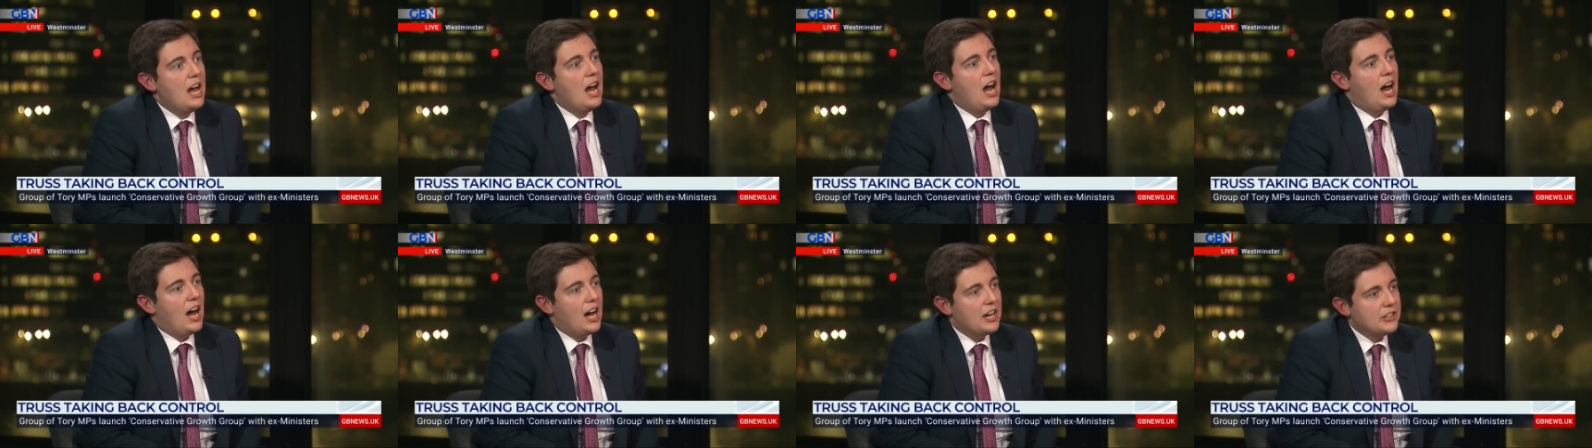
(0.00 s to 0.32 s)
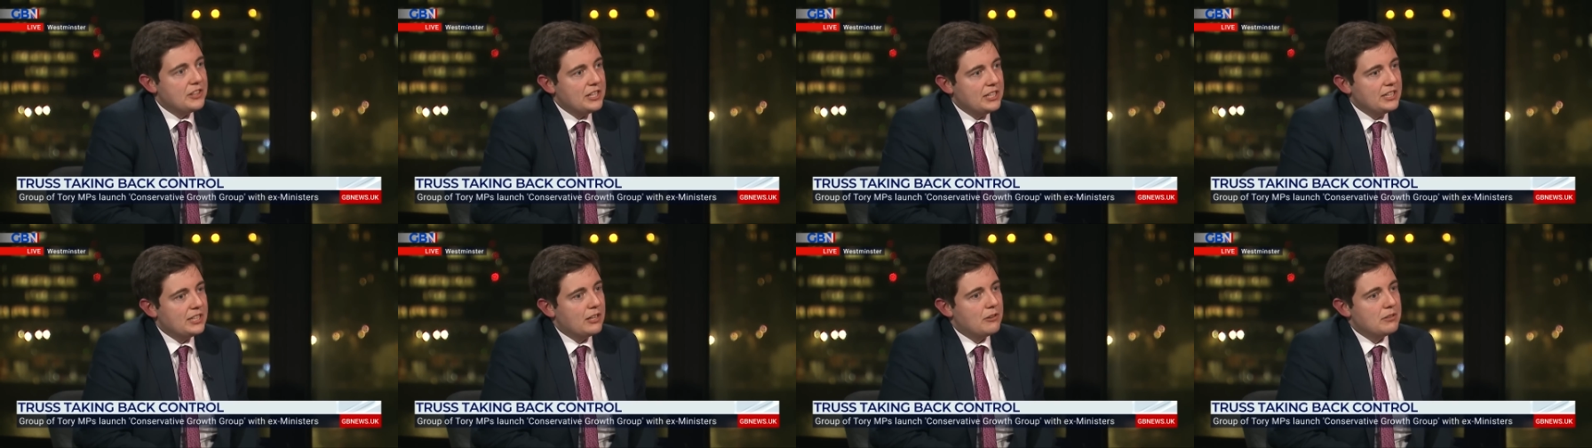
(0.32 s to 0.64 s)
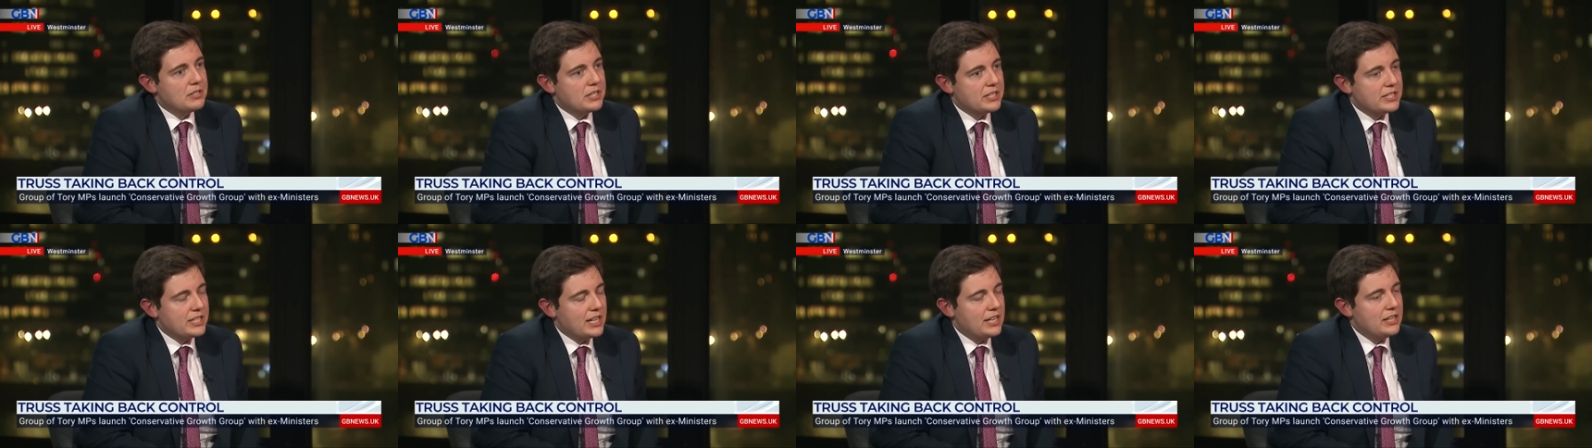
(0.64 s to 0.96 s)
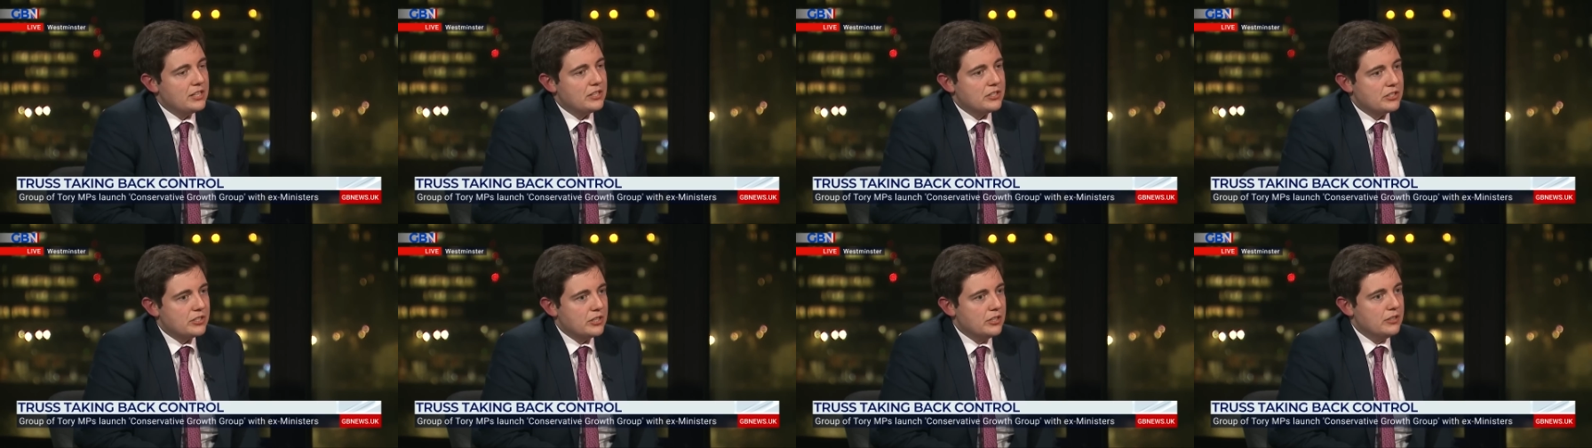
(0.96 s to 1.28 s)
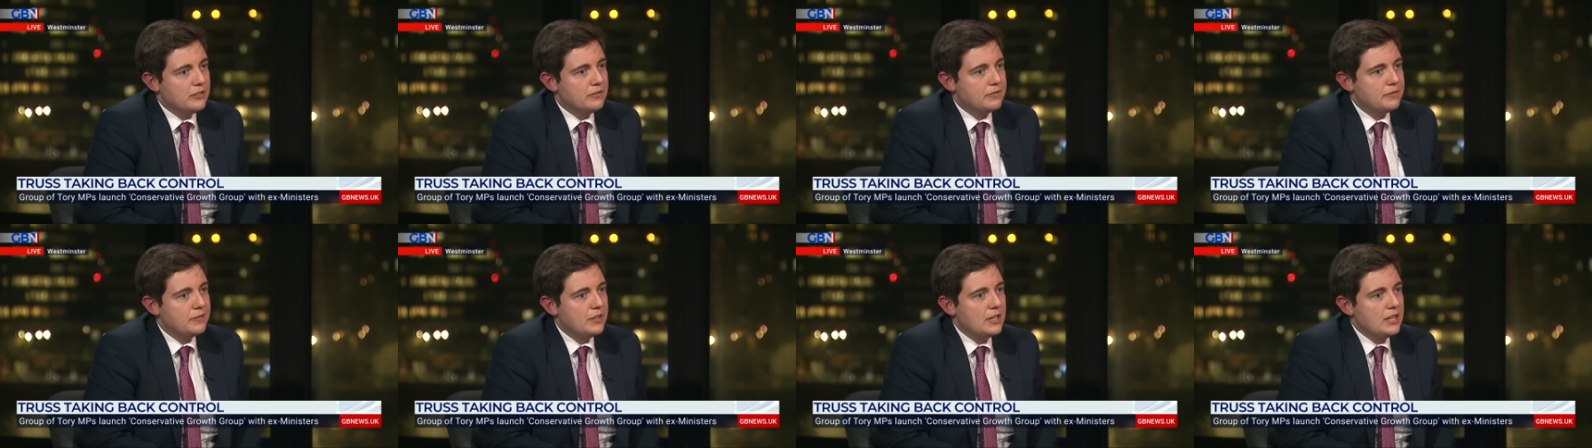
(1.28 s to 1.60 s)
I think there is a sense
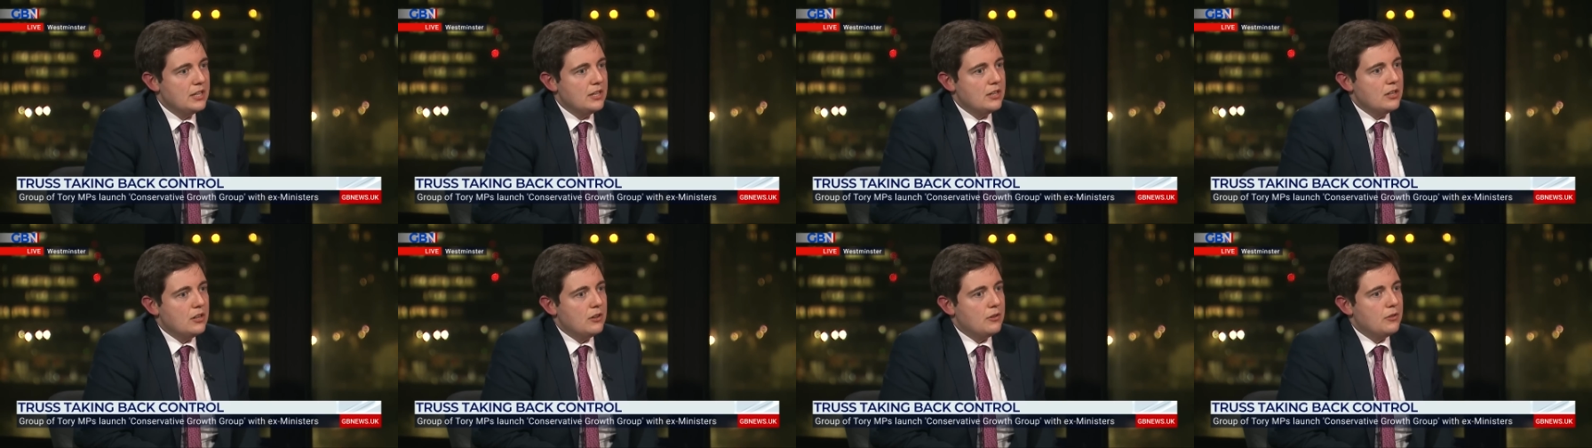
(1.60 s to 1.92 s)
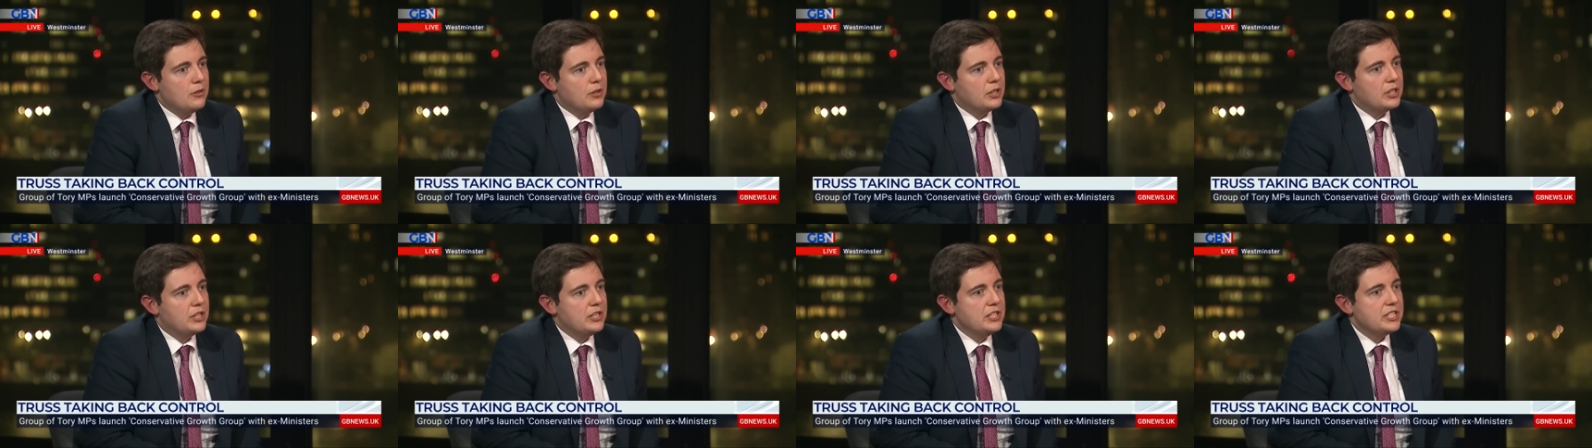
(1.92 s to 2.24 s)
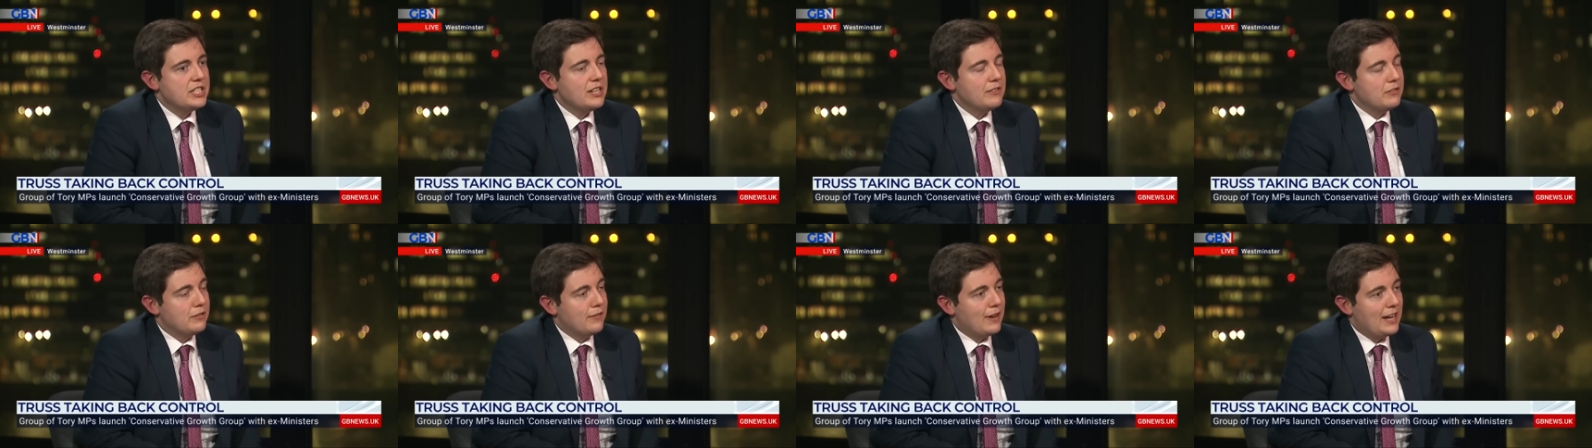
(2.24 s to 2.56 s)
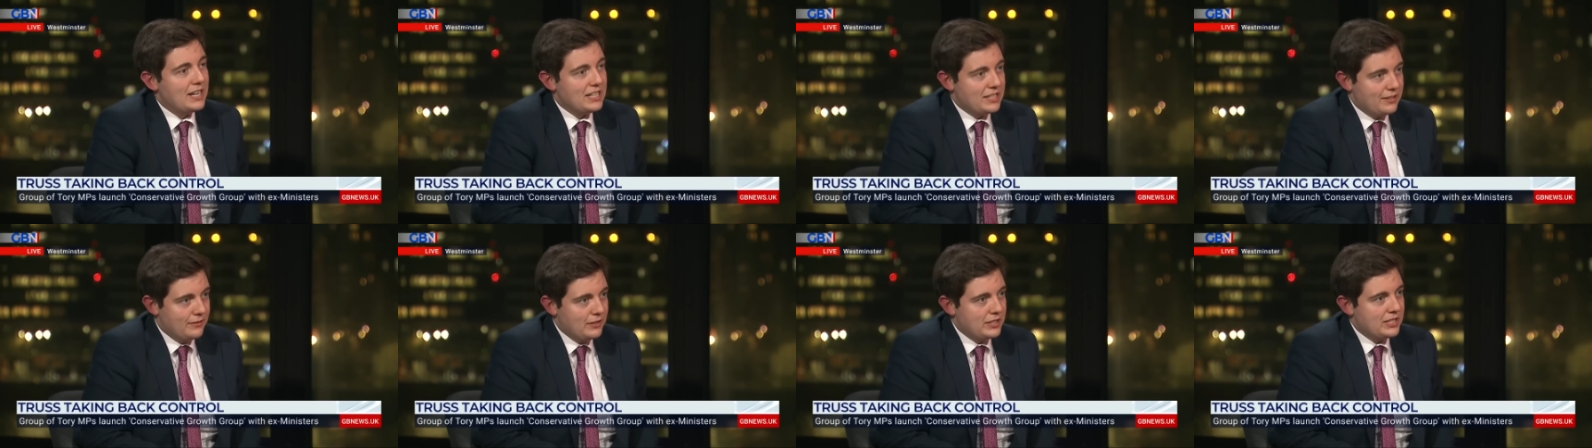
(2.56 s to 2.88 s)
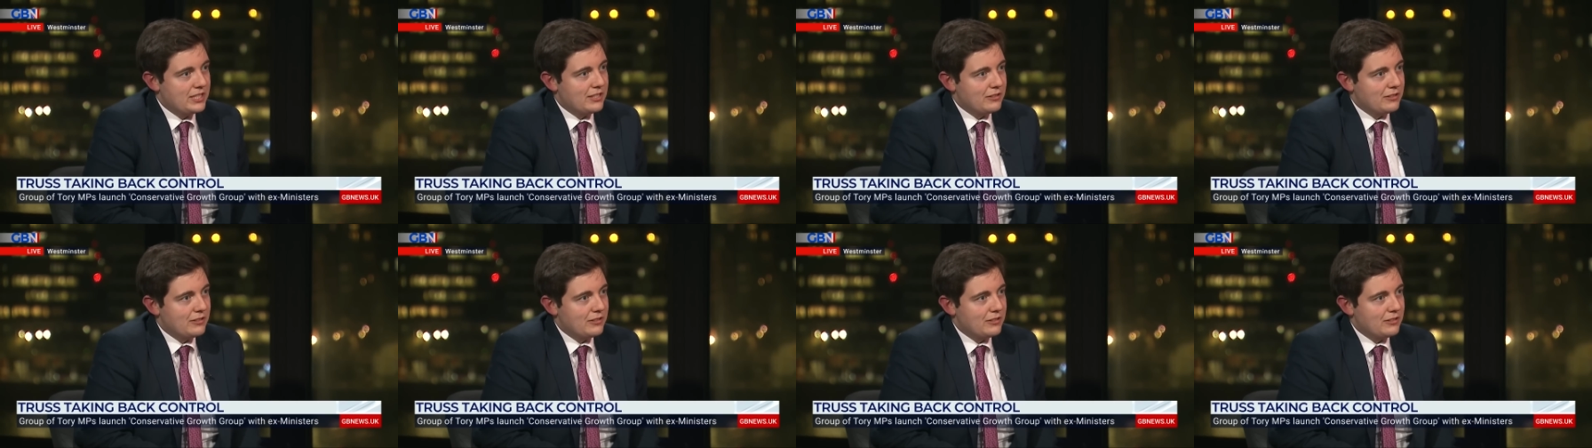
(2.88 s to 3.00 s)
of the Conservative activists,